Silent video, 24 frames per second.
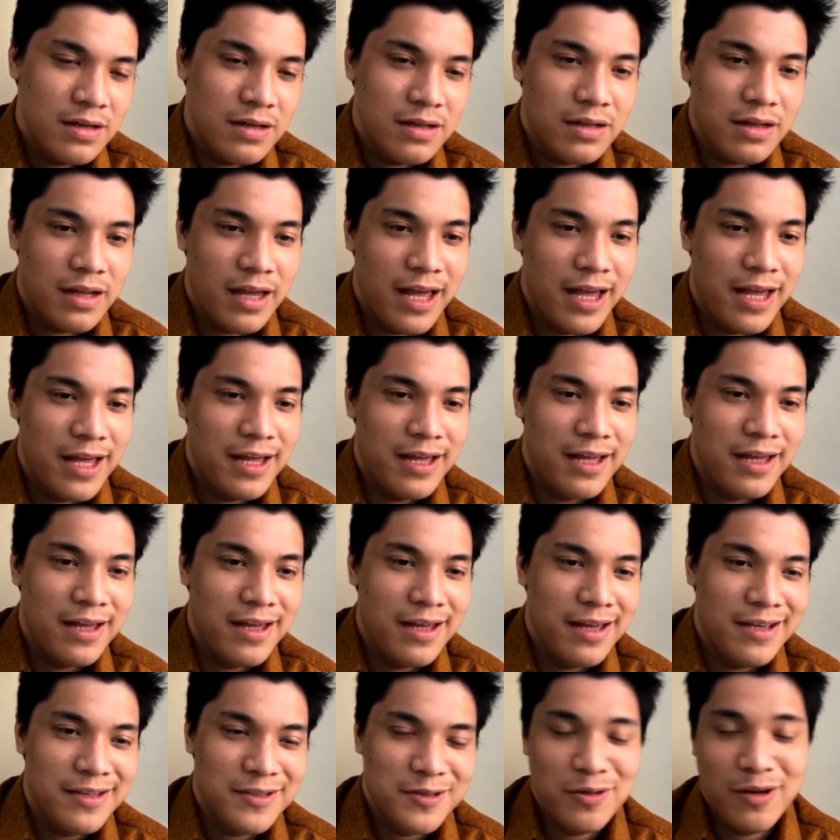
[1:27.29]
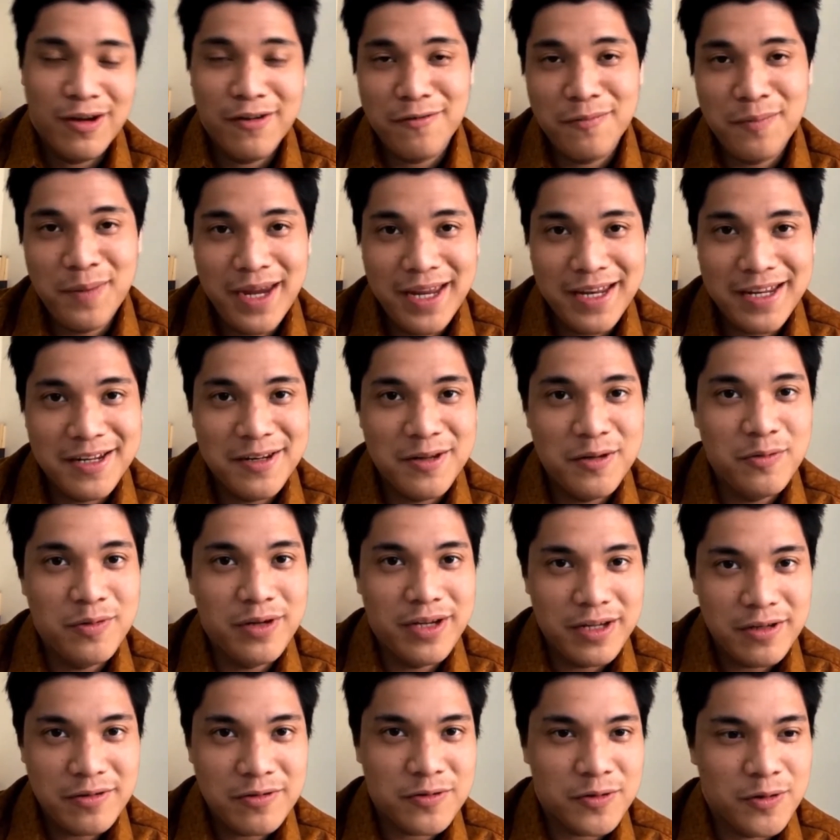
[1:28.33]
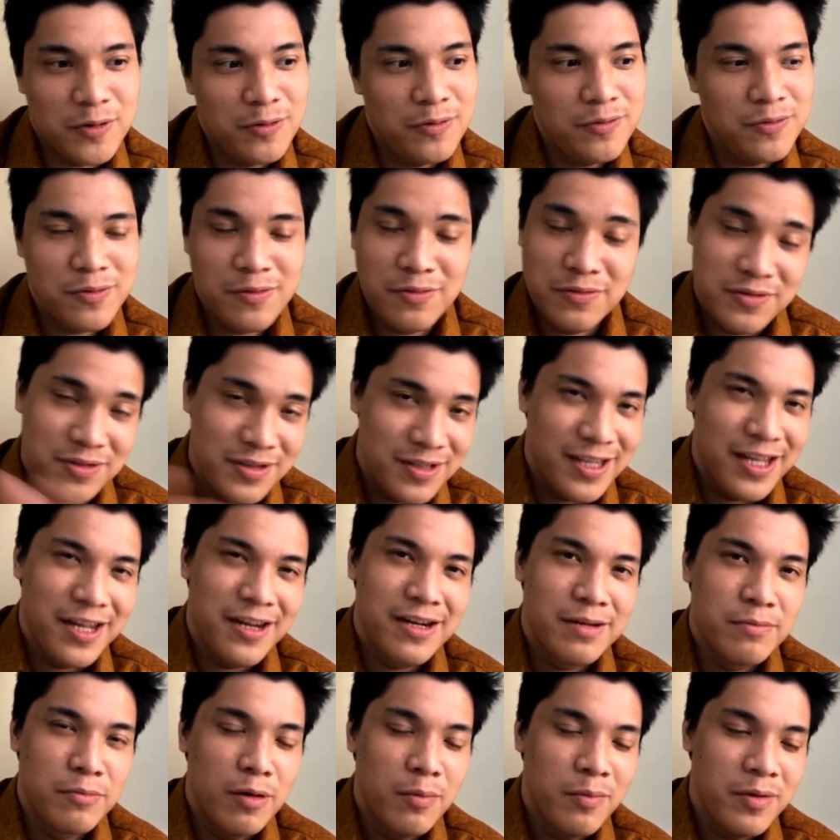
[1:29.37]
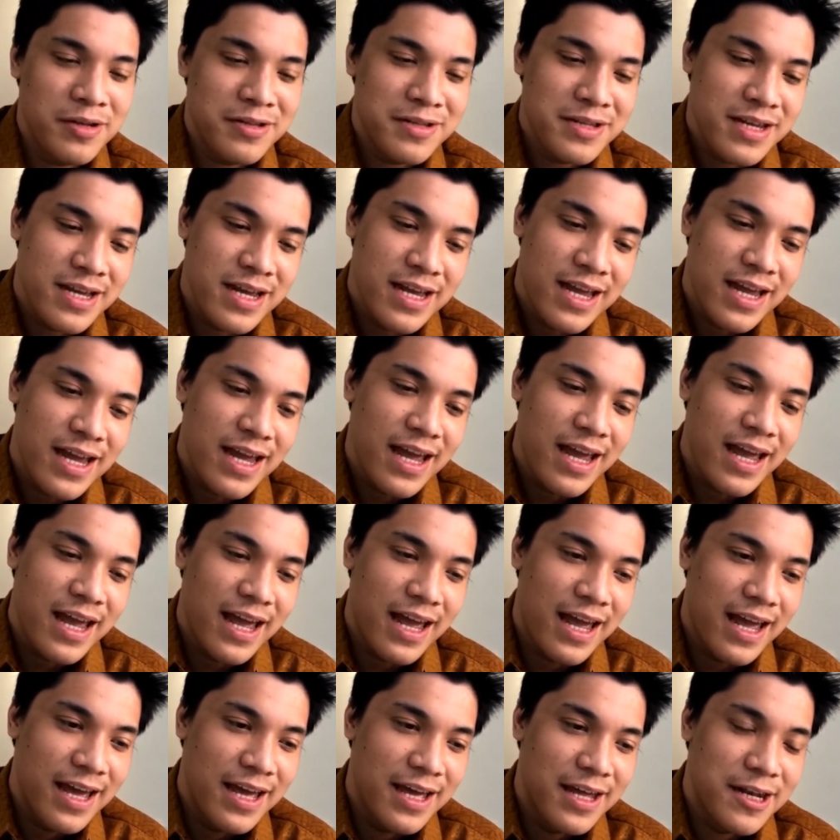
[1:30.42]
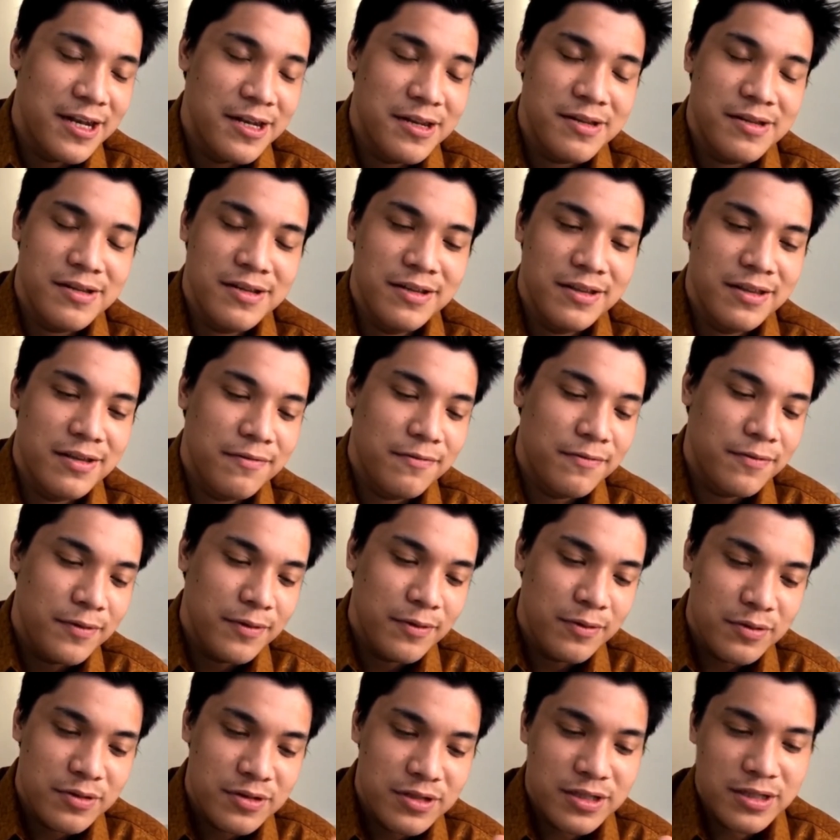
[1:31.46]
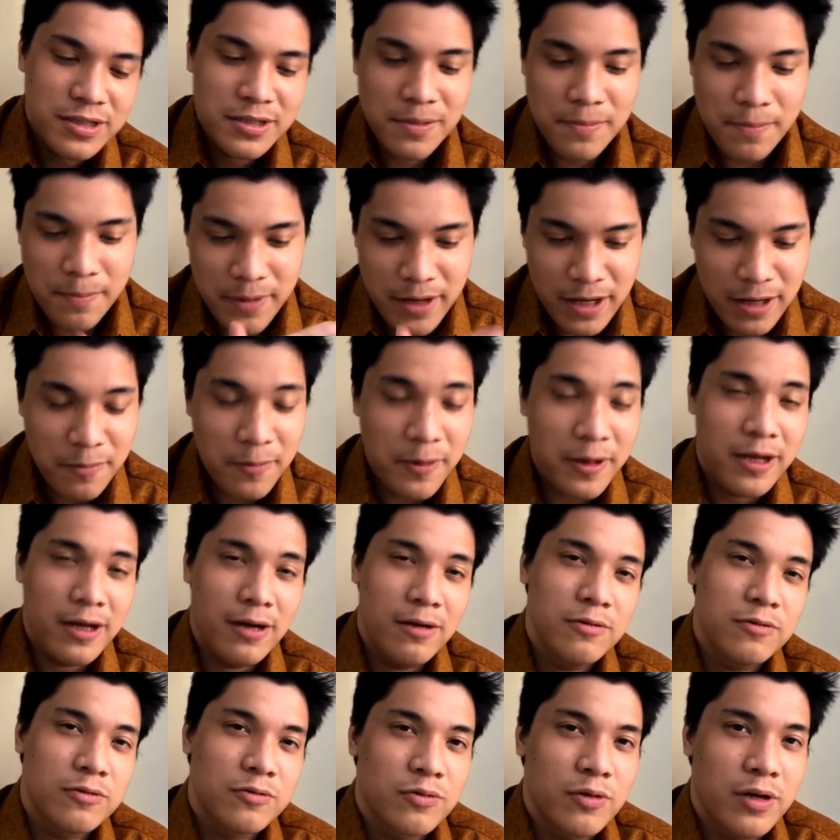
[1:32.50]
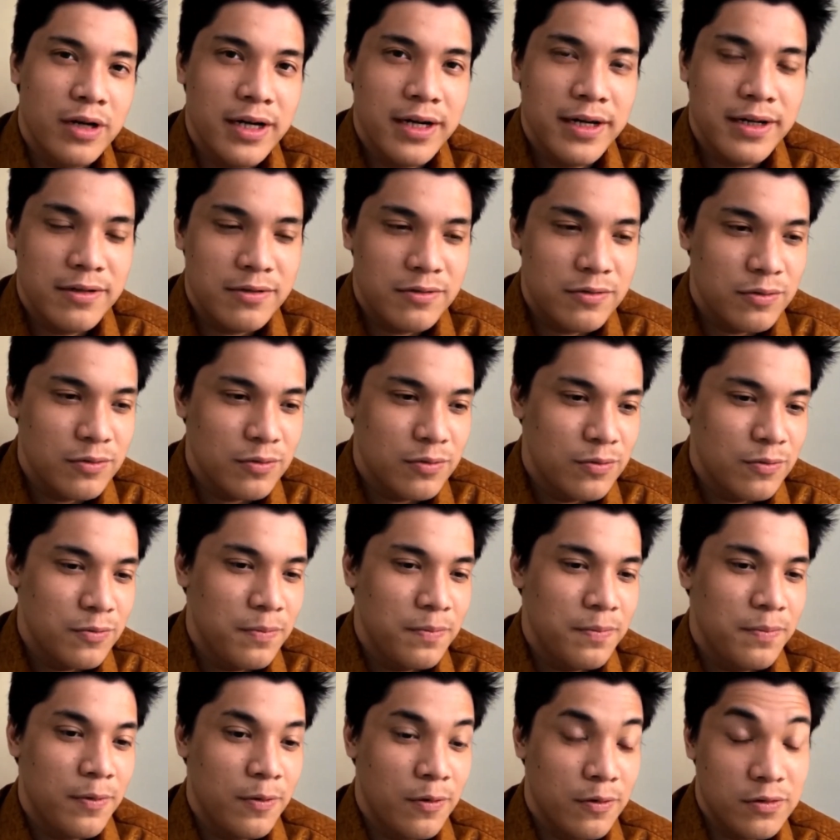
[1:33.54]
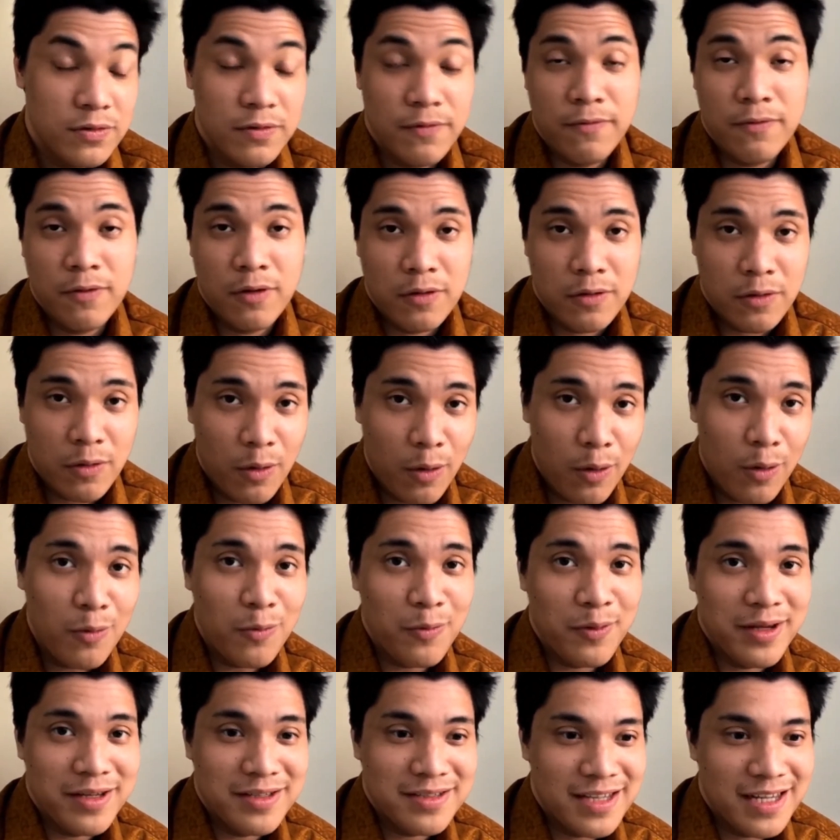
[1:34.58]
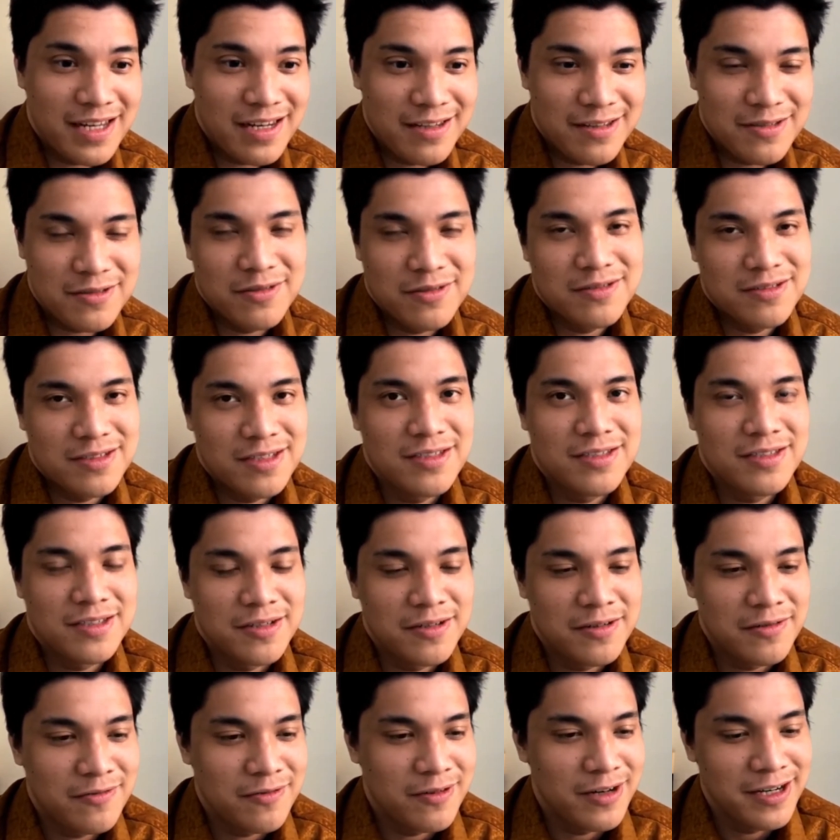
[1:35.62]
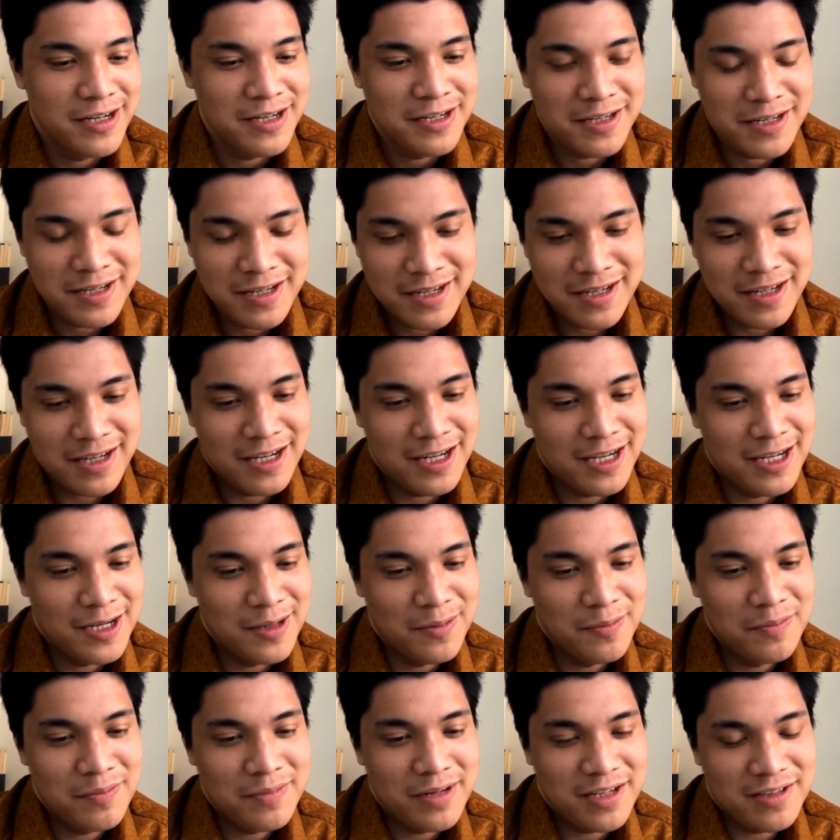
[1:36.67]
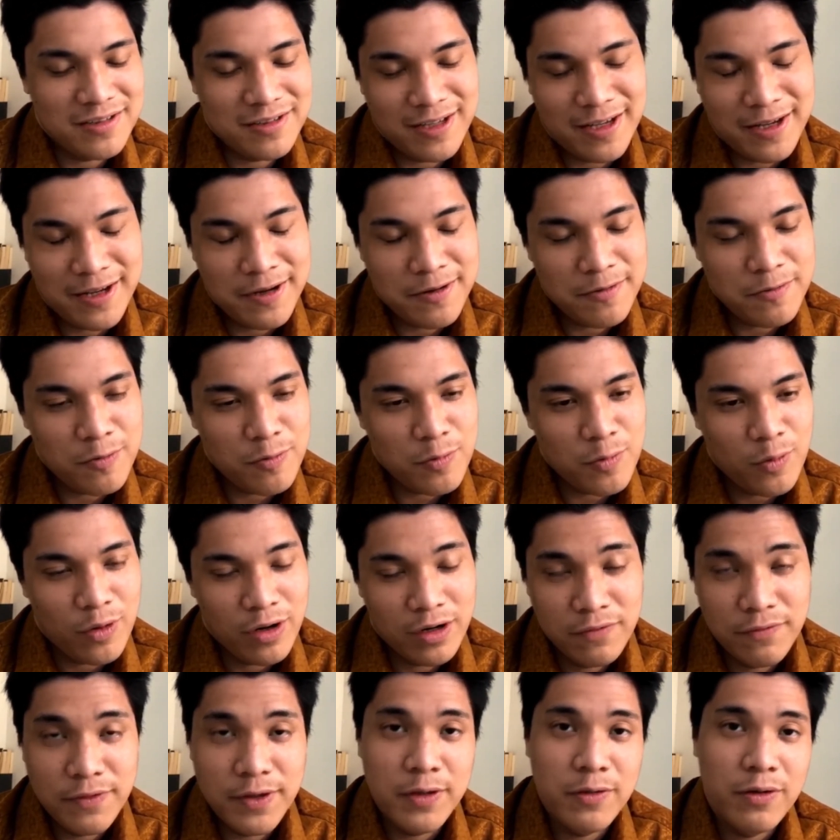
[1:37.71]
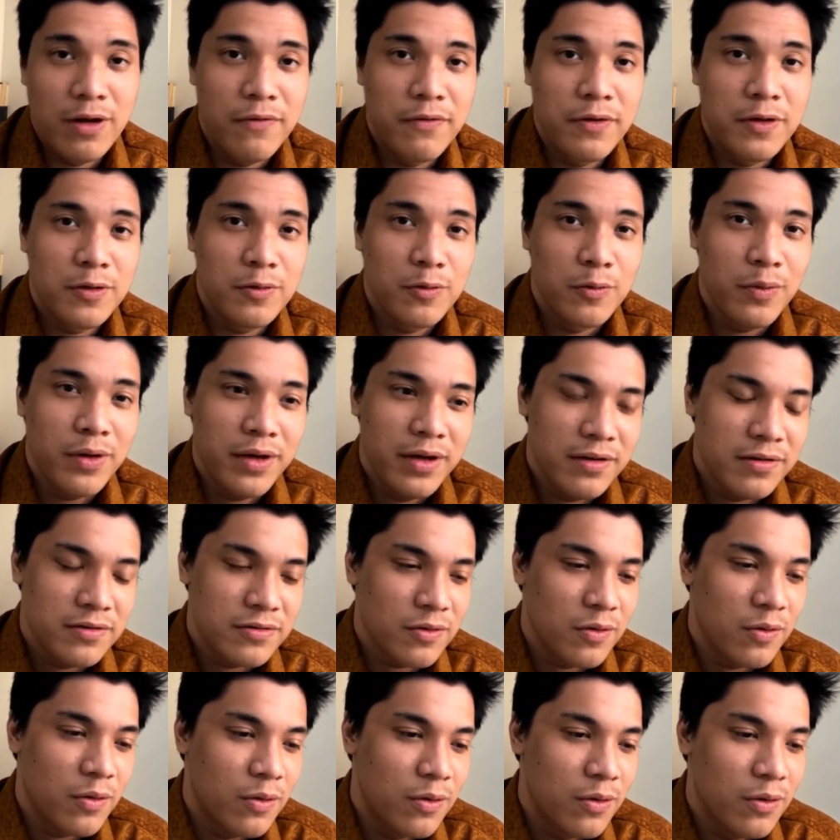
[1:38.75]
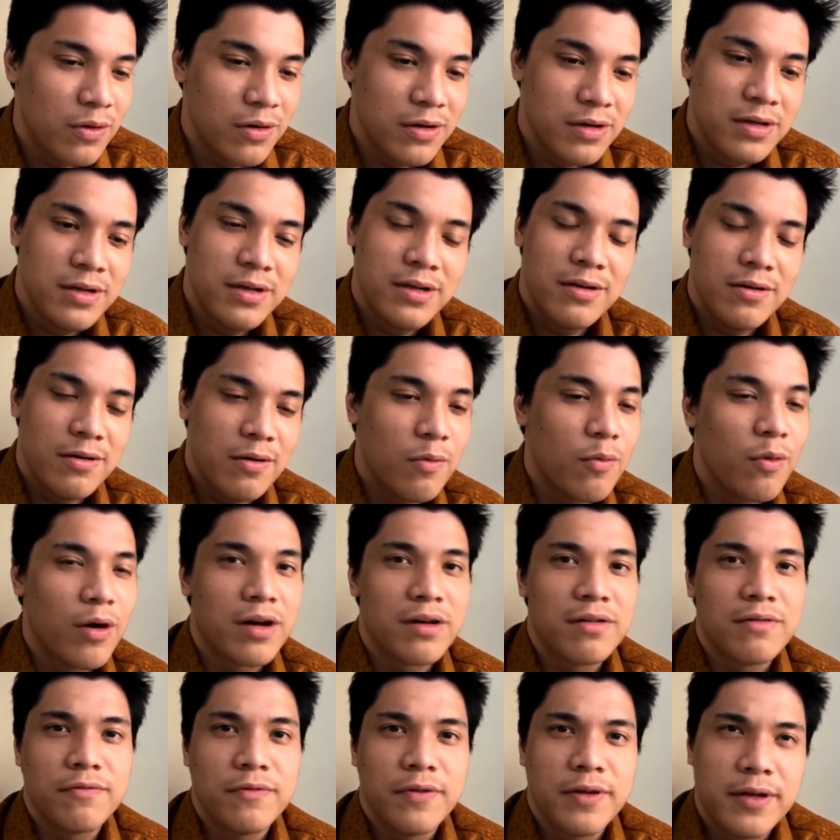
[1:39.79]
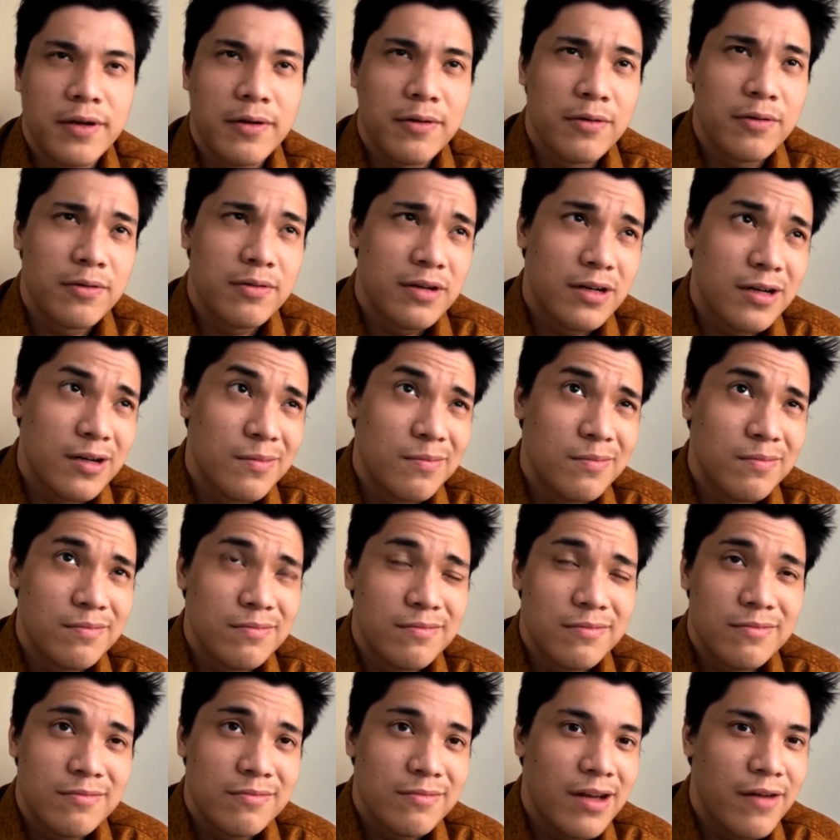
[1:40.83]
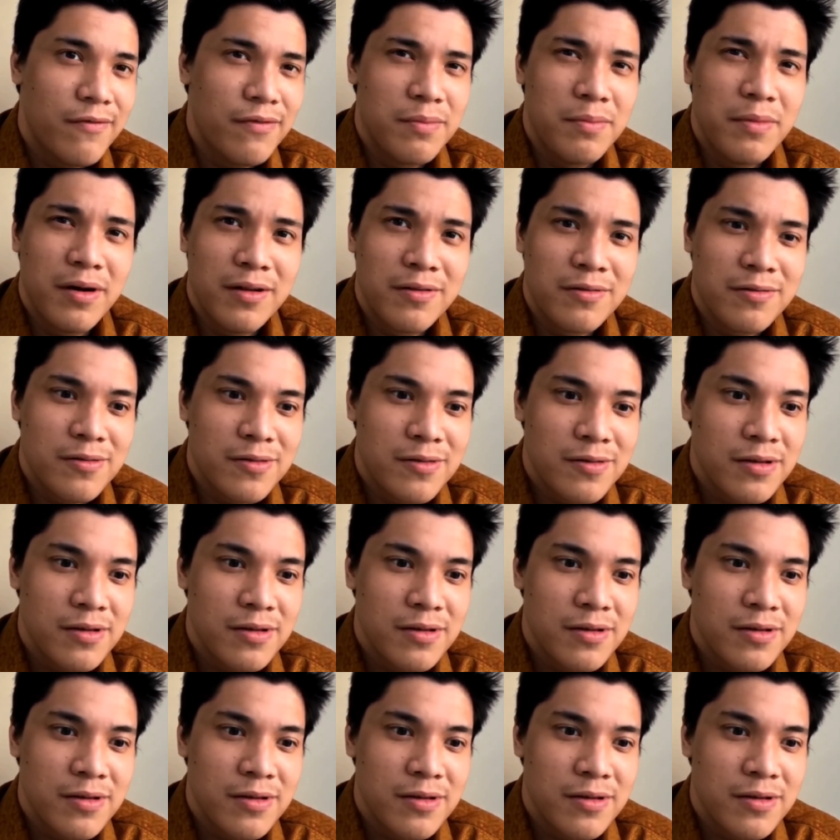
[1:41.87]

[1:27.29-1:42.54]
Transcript: uh, so I've made a new intro, you'll see that in a moment. And in the future, maybe I'll try to post, if not always, at least consistent, right? Um, let's say one video every two weeks or one video um, every month.